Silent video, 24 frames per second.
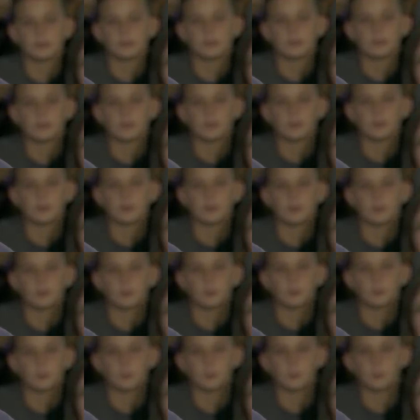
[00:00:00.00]

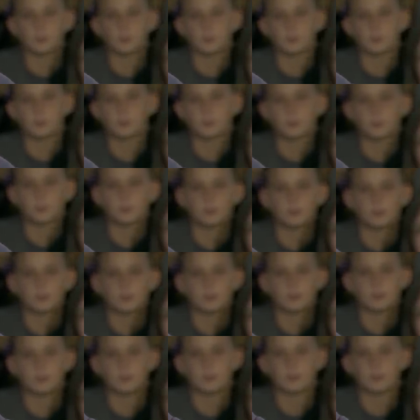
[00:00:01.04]
(silent)